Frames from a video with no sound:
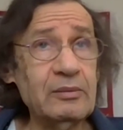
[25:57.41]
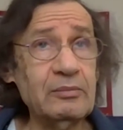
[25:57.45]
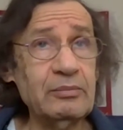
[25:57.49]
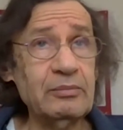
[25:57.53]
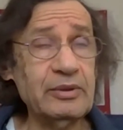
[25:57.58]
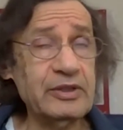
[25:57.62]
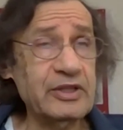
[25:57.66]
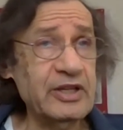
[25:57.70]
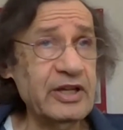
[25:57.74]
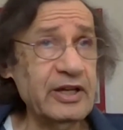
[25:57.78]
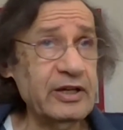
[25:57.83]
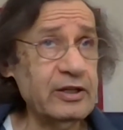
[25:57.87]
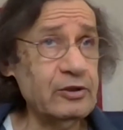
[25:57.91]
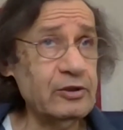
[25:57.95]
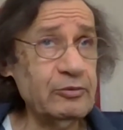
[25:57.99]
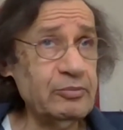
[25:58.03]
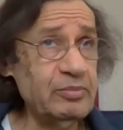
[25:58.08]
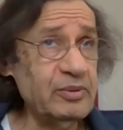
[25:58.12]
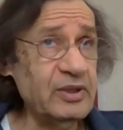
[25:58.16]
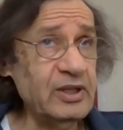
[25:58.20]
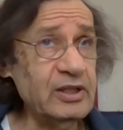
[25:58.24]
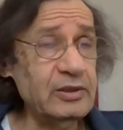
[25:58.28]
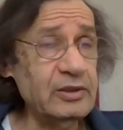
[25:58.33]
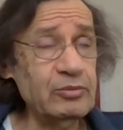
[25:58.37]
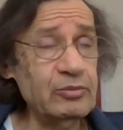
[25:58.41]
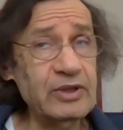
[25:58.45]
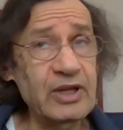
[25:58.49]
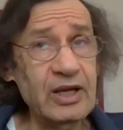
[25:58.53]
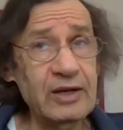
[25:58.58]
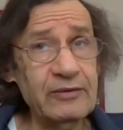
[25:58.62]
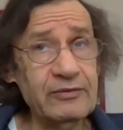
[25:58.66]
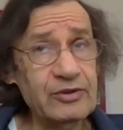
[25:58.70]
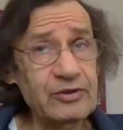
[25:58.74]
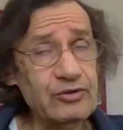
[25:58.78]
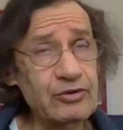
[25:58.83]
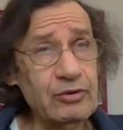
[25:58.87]
But Cherubini would
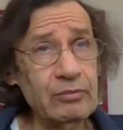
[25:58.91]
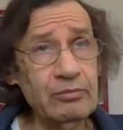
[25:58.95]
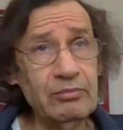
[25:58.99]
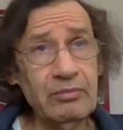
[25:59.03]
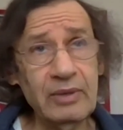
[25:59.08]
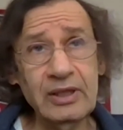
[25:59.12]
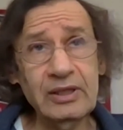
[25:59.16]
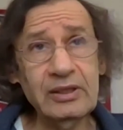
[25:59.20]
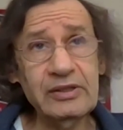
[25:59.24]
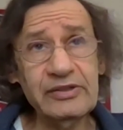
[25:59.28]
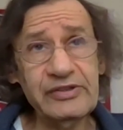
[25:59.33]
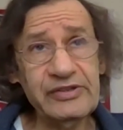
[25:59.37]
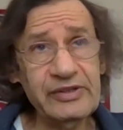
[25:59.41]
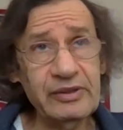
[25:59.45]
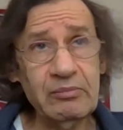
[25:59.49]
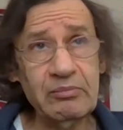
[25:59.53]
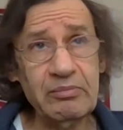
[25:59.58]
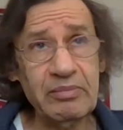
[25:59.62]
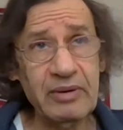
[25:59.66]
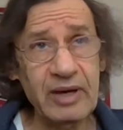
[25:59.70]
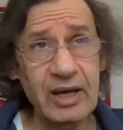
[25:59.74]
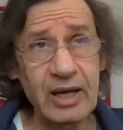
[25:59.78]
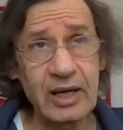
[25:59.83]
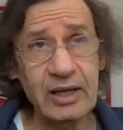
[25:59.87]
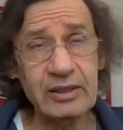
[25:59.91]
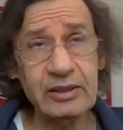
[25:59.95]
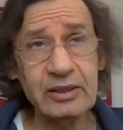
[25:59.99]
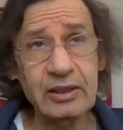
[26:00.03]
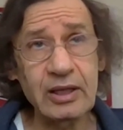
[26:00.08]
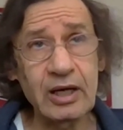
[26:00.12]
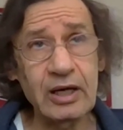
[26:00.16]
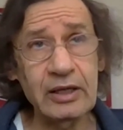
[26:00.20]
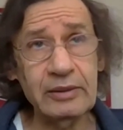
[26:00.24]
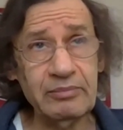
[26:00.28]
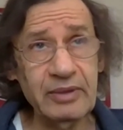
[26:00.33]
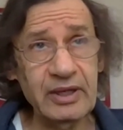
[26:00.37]
have a tremendous impact
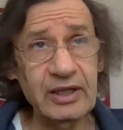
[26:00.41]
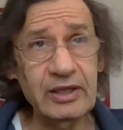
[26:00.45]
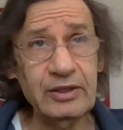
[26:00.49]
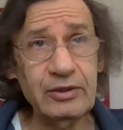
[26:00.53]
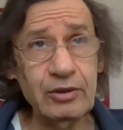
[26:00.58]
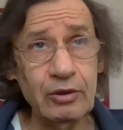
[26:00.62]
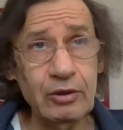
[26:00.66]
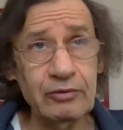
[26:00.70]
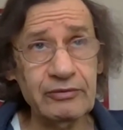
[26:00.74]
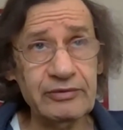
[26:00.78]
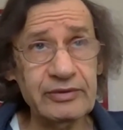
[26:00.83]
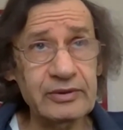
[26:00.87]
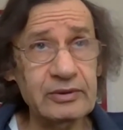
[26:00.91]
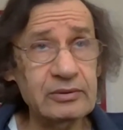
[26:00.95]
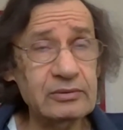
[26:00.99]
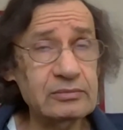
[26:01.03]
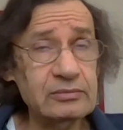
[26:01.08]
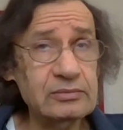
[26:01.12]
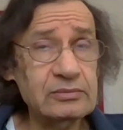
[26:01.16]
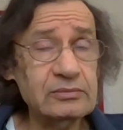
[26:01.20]
on Beethoven